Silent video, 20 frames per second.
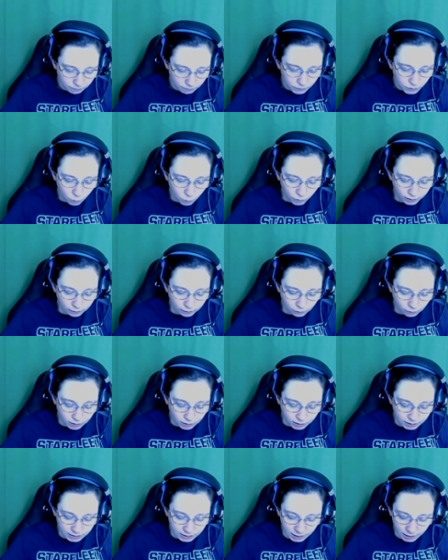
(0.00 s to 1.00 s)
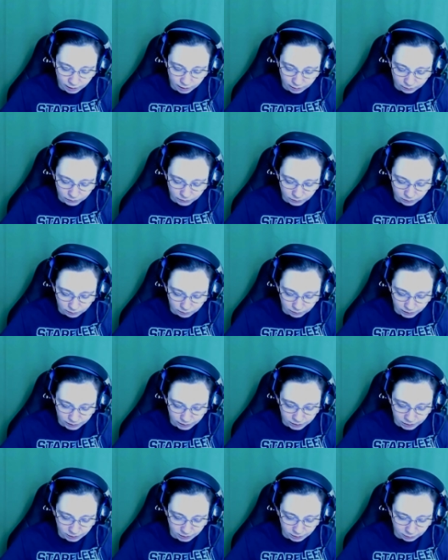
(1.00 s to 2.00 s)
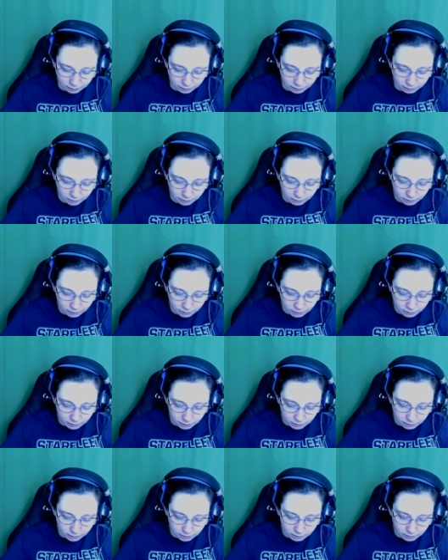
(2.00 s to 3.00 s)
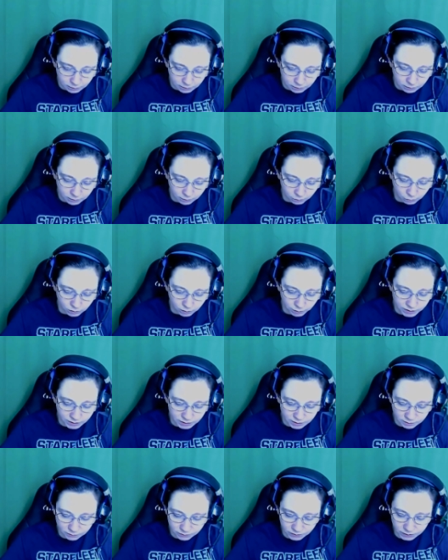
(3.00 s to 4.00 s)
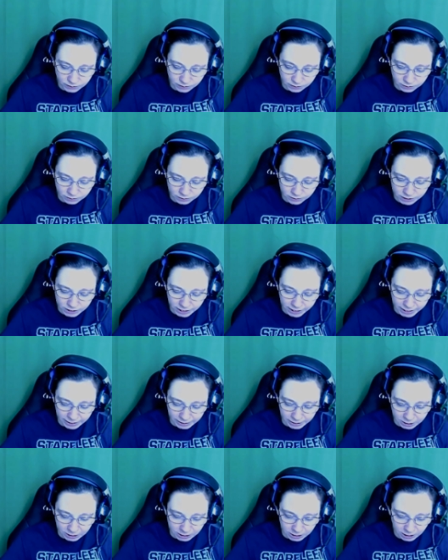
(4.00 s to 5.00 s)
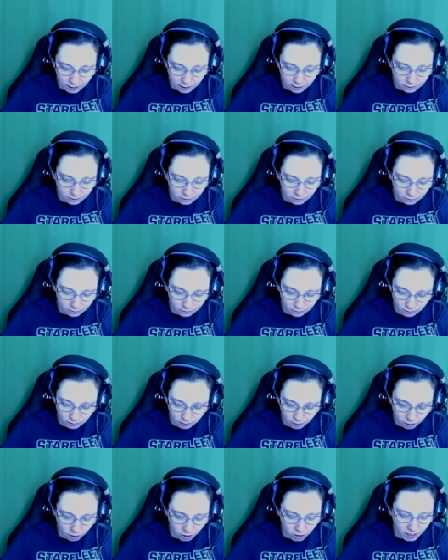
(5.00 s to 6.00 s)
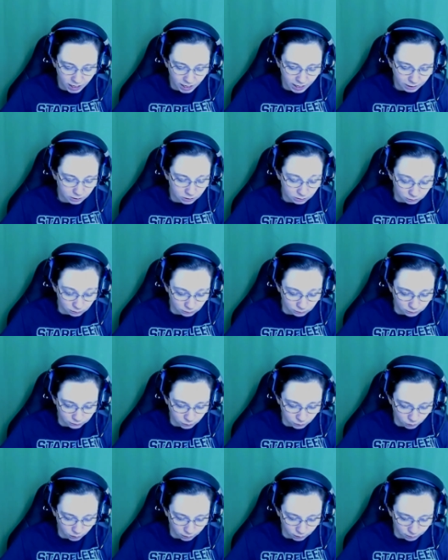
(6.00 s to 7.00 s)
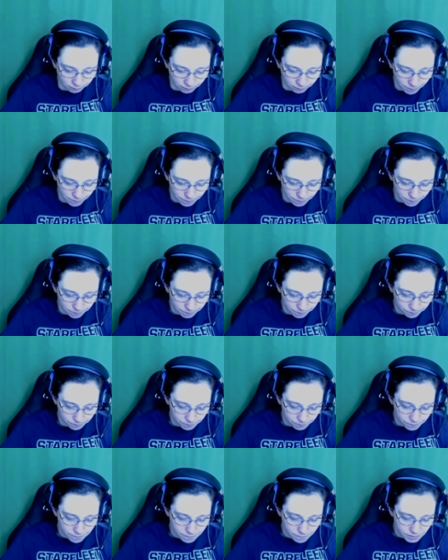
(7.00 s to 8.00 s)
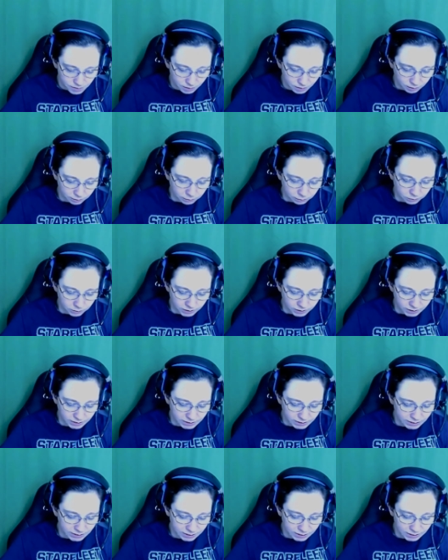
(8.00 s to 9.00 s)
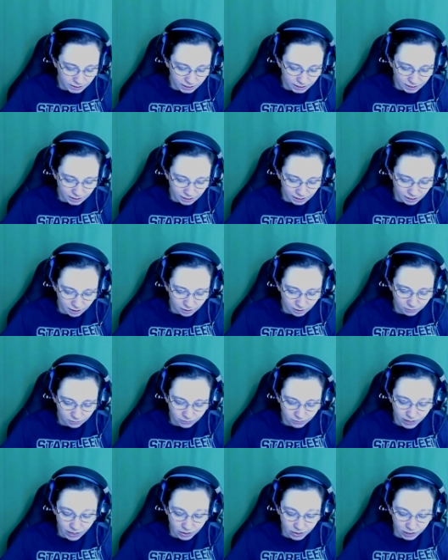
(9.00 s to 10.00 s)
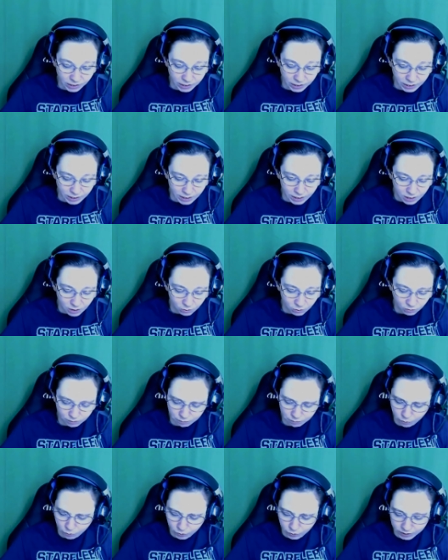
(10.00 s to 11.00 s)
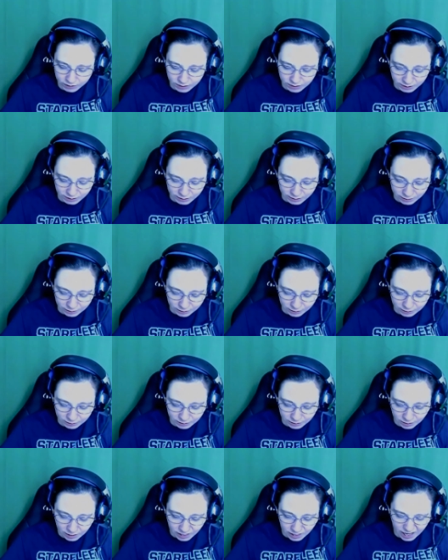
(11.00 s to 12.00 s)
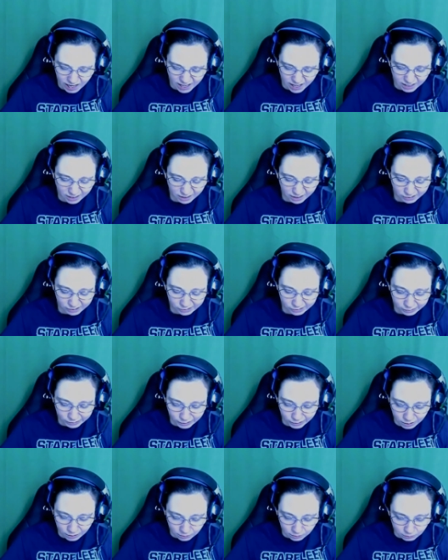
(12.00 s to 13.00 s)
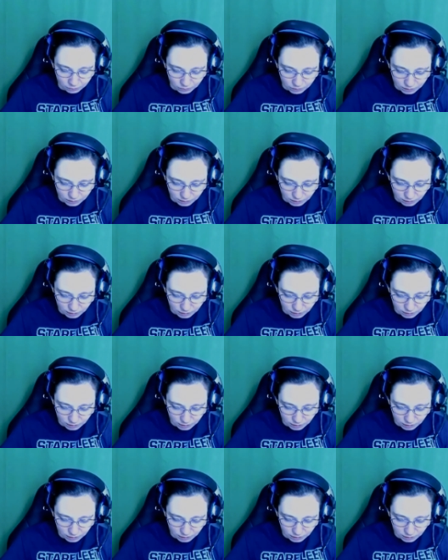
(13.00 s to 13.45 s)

When Lorca died of starvation, the woman's features changed to her natural form, a green-skinned fairy with pointy ears and an ugly nose.